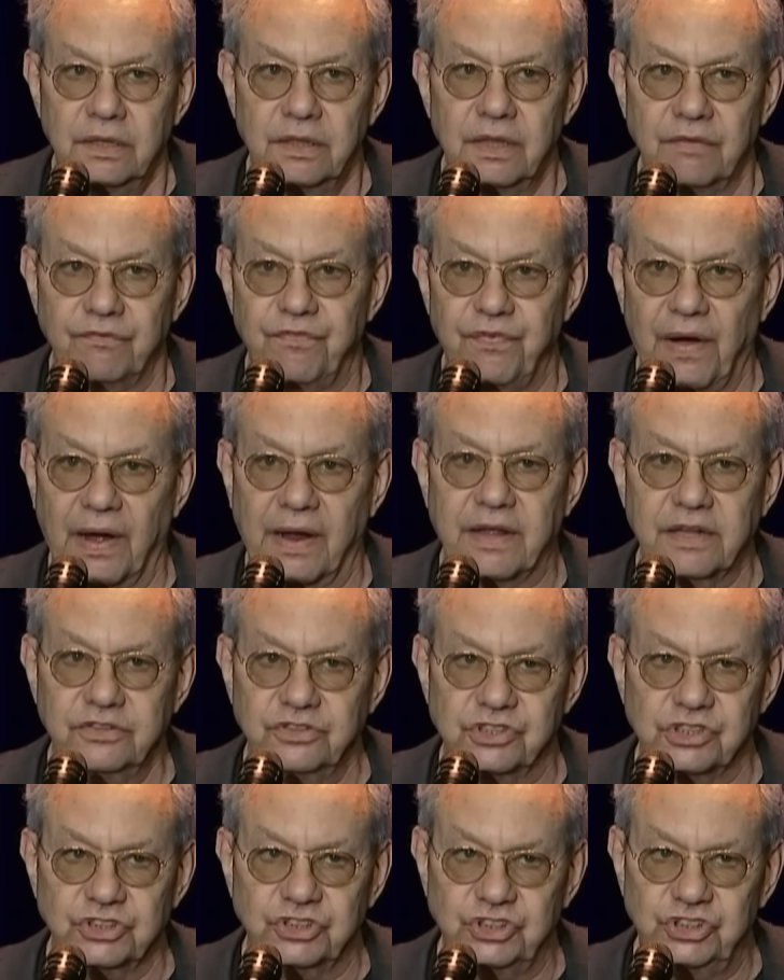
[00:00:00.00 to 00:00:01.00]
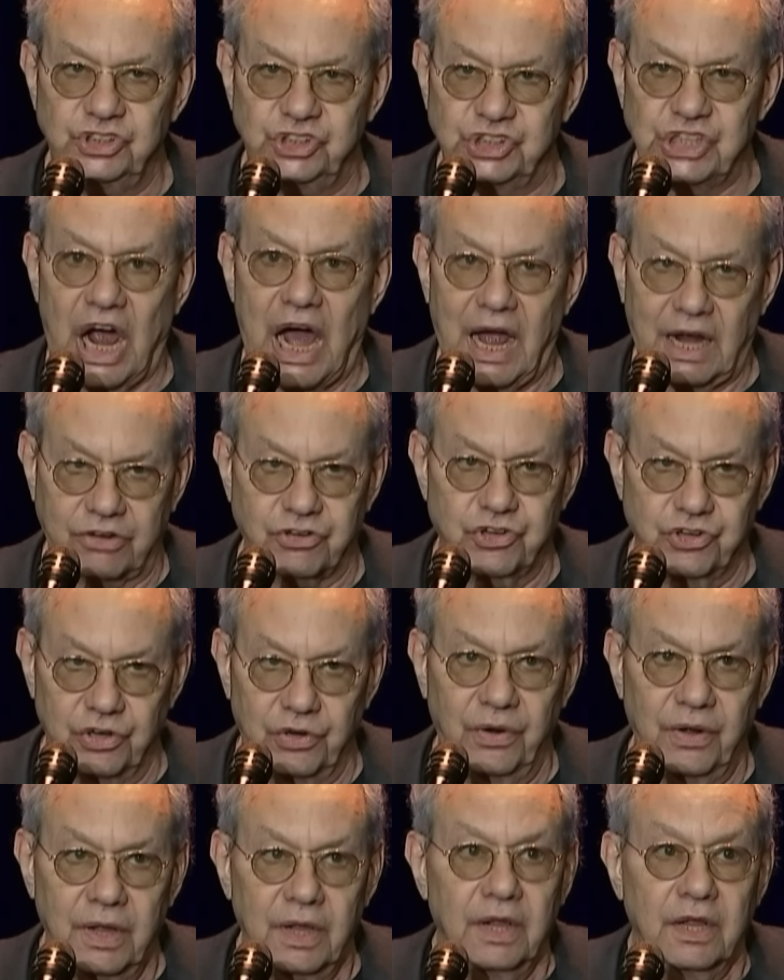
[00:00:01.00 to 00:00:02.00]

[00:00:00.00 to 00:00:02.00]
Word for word: that fucking just shocks you.